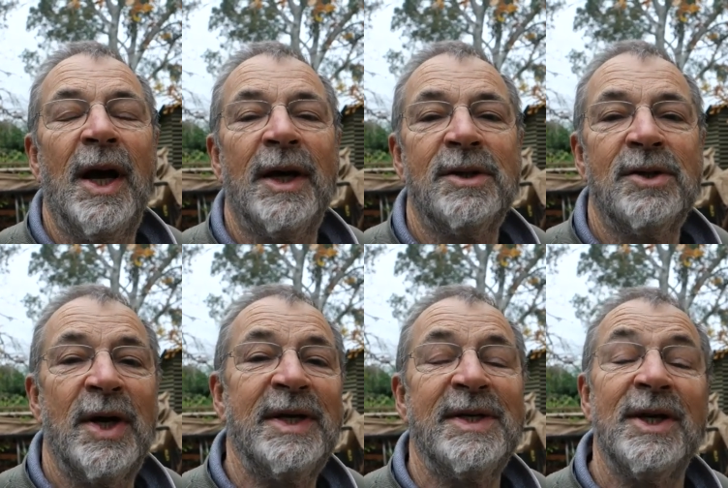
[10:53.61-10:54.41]
uh,
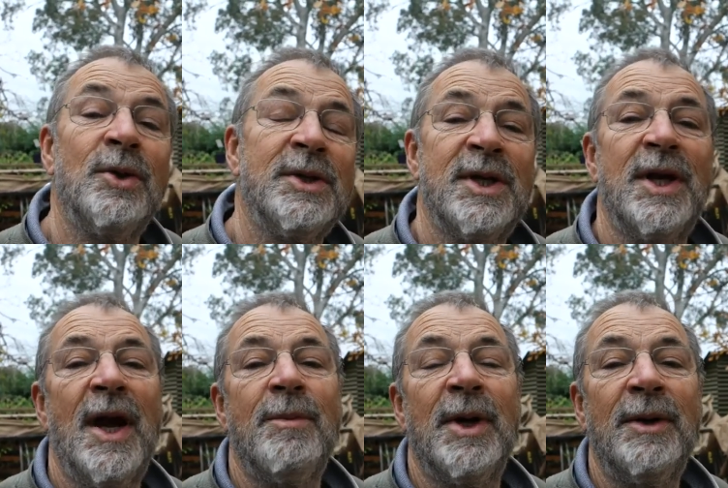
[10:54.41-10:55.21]
Tracy, who's the
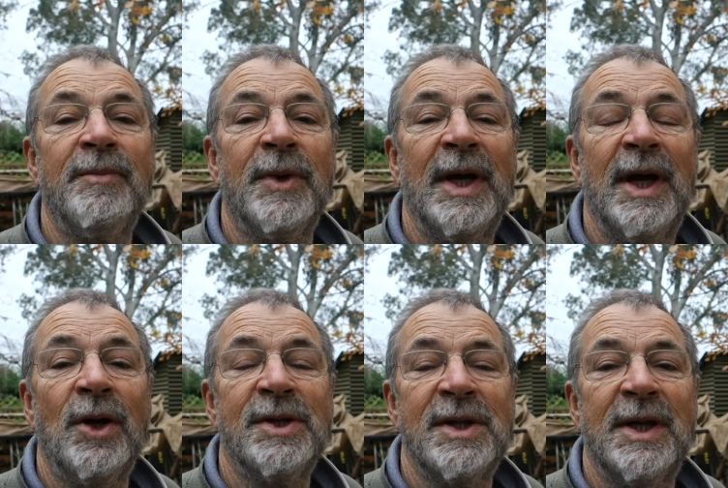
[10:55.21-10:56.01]
neighbour, air
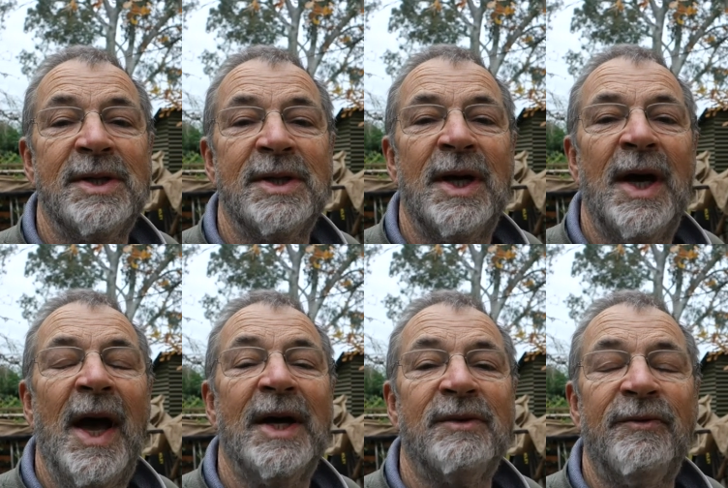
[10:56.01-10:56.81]
hostess,
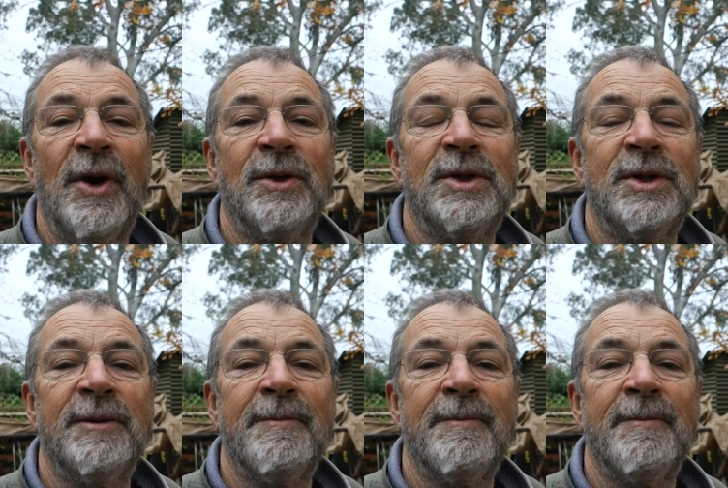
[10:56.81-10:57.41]
has phoned